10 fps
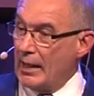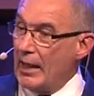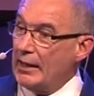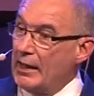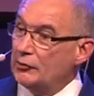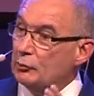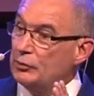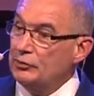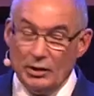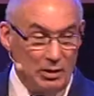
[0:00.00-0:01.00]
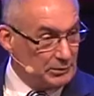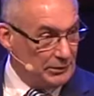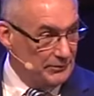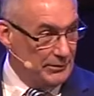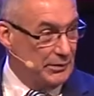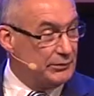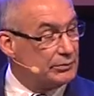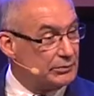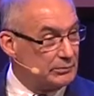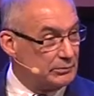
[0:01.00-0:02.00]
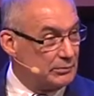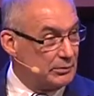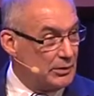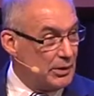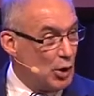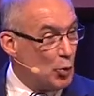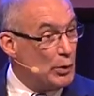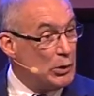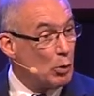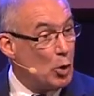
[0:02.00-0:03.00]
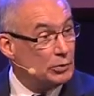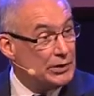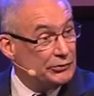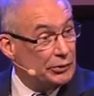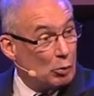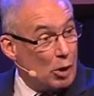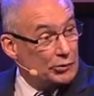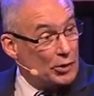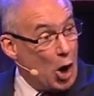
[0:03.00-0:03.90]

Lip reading: And as a result of this, we rolled this across